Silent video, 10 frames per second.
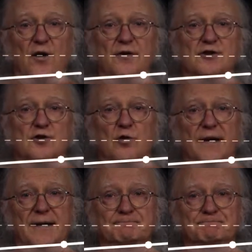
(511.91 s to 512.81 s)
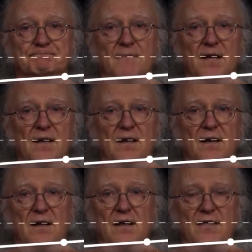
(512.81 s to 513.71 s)
on the screen.
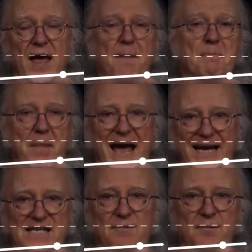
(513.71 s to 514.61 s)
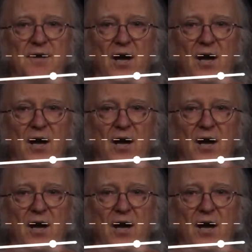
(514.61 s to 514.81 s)
That maximum